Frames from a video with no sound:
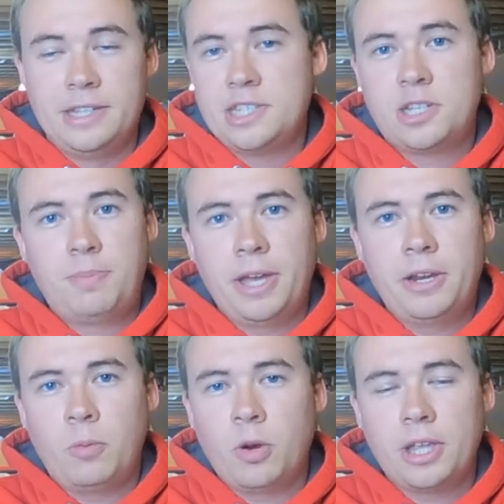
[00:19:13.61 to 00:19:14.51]
These
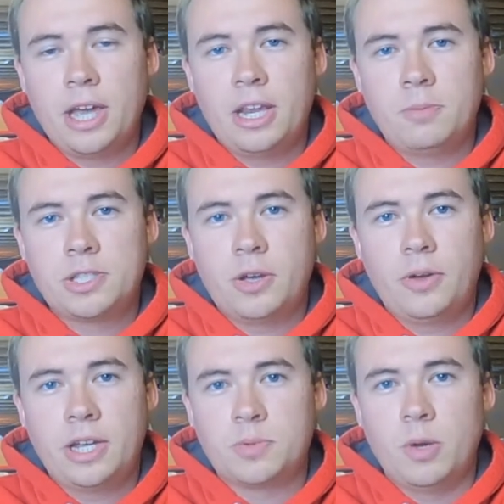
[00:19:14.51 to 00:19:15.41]
depend on where the item is
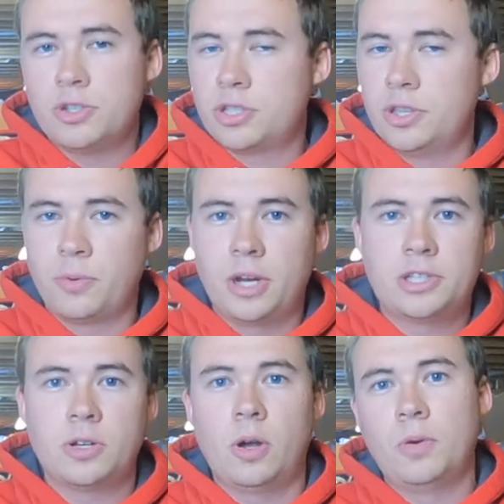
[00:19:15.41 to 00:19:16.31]
going as well. So the
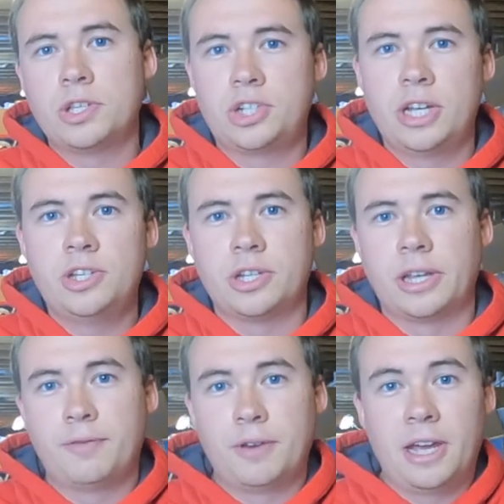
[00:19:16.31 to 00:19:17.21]
rates are always
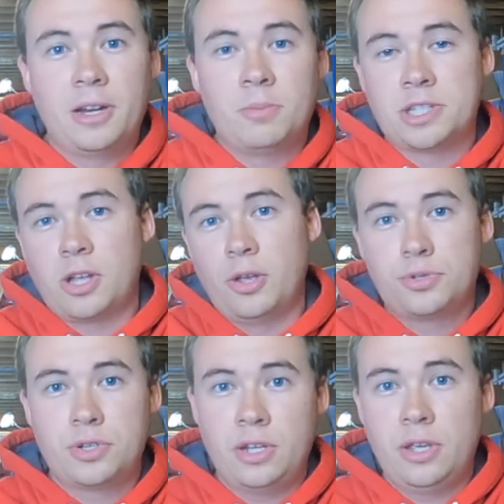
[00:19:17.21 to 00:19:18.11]
changing. If an item is
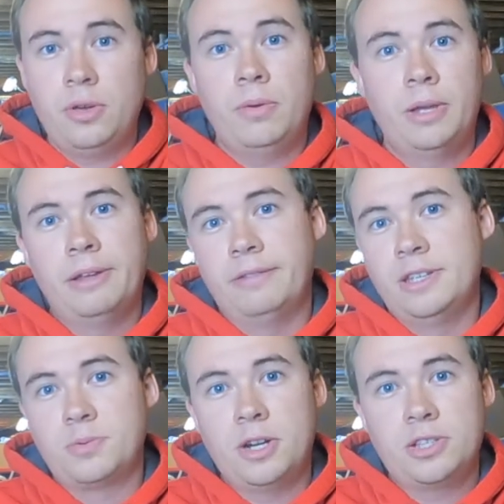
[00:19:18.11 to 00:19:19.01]
closer to you,
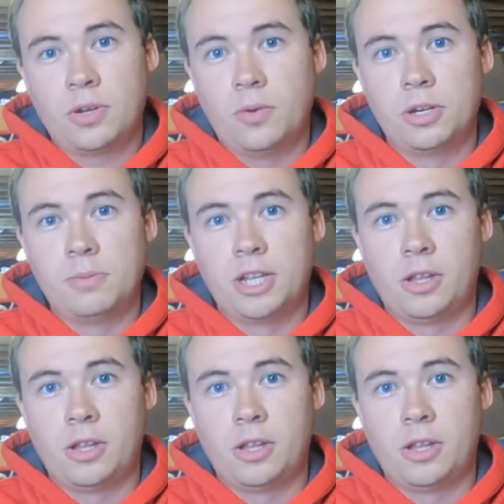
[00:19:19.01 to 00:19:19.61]
these rates are going to be